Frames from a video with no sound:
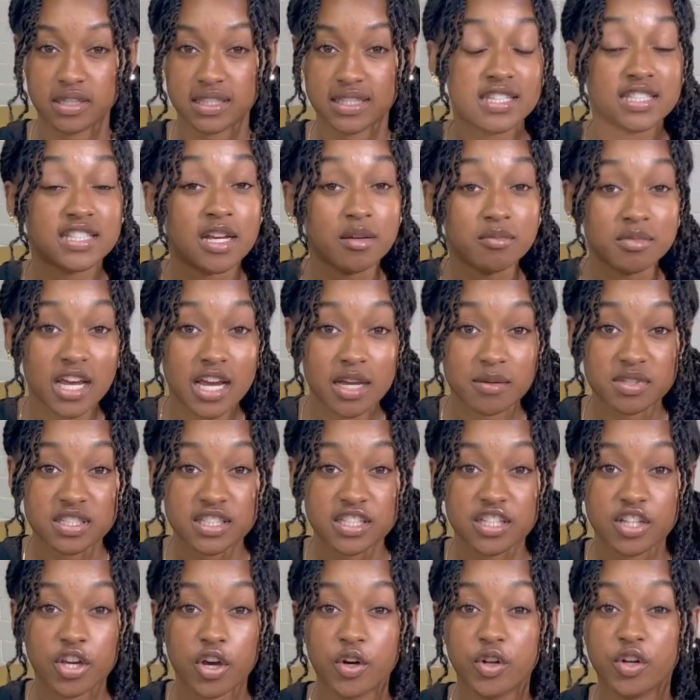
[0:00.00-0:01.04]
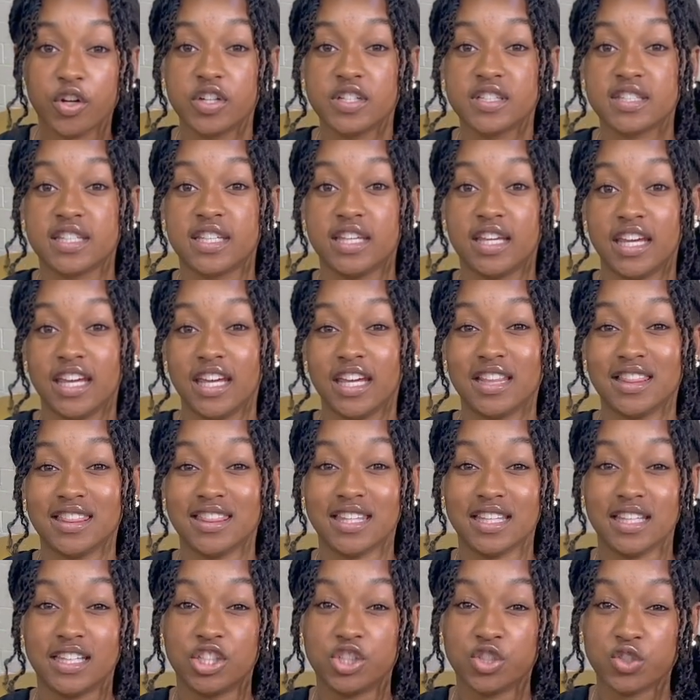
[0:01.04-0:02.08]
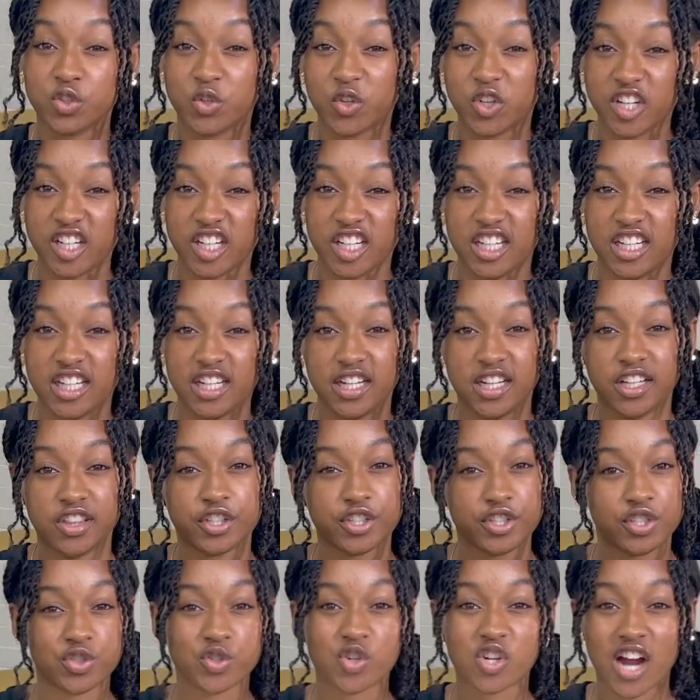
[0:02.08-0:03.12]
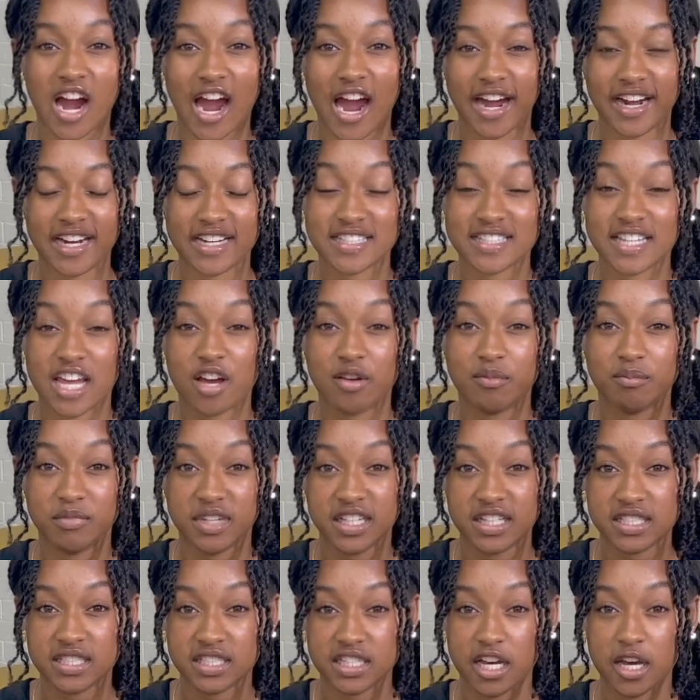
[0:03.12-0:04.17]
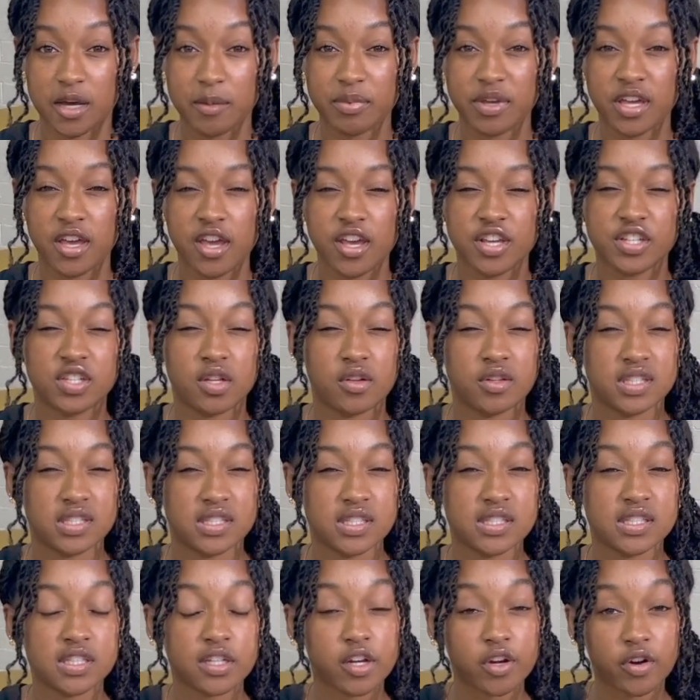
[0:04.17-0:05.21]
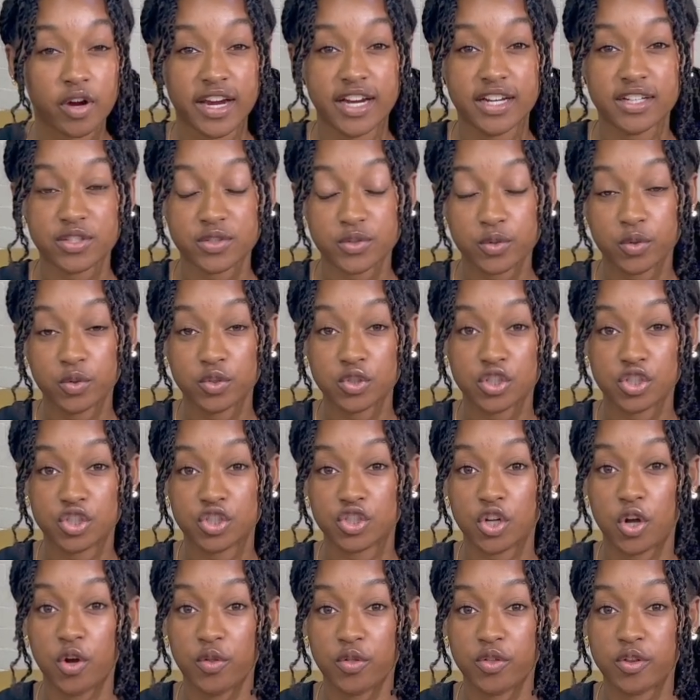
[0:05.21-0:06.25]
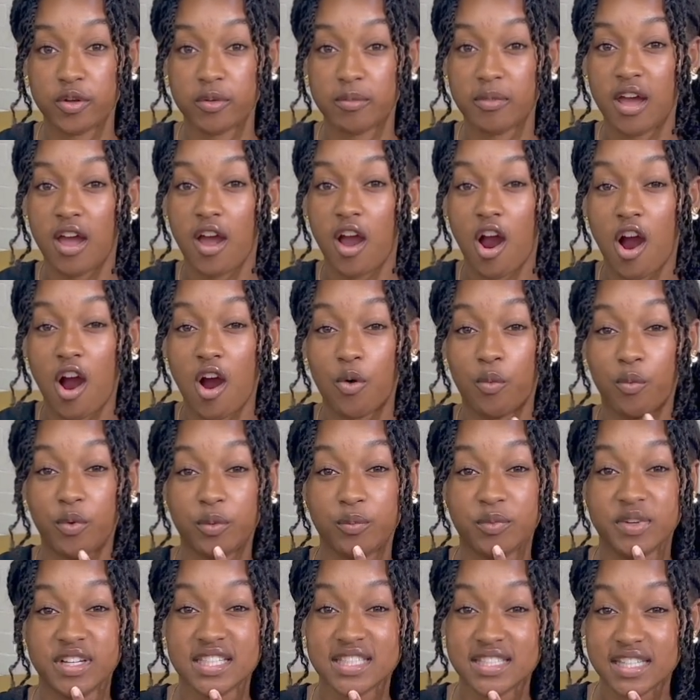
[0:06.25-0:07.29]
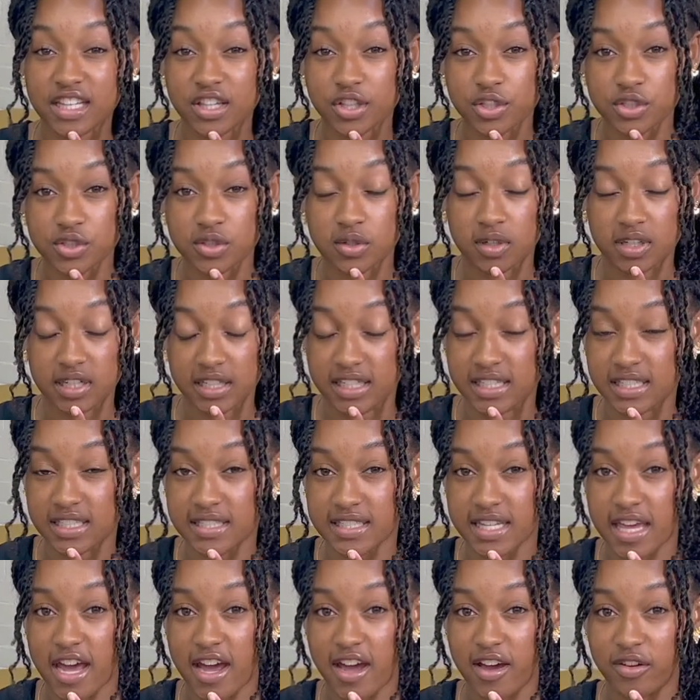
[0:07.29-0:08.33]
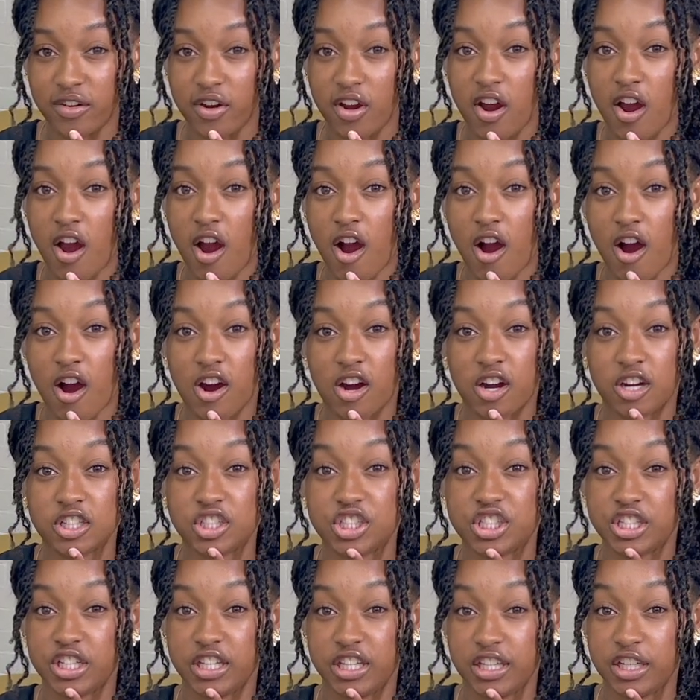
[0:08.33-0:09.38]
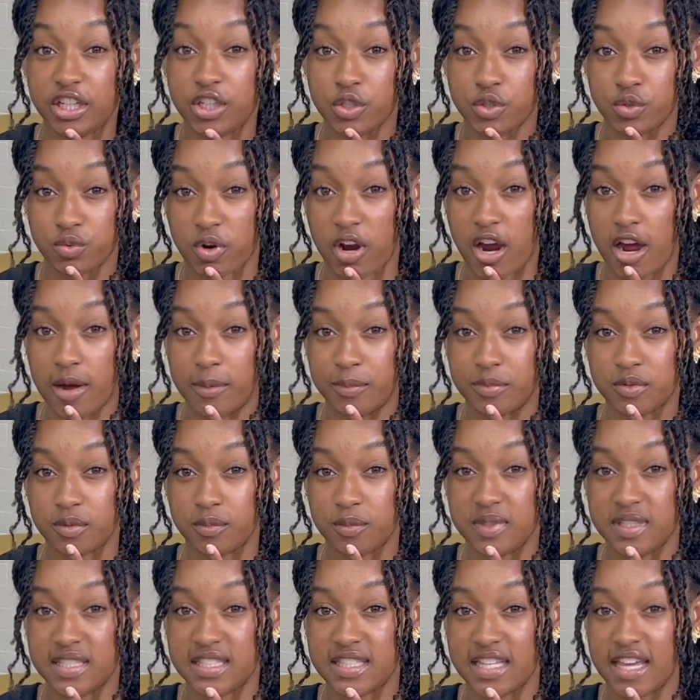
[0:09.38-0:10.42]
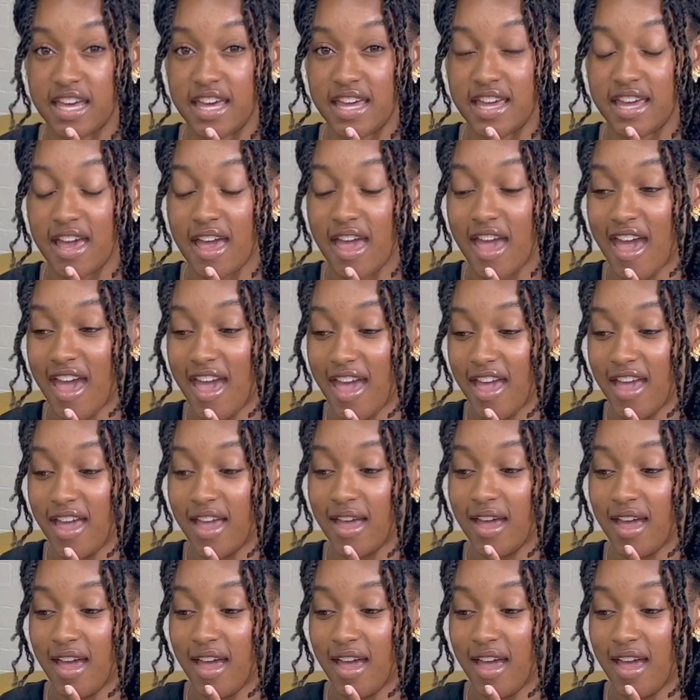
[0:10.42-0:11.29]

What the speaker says: Sometimes decoders get the short E and the short I sound mixed up, so this is a great tool to show them. When we say the short E sound, our chin drops when we say eh.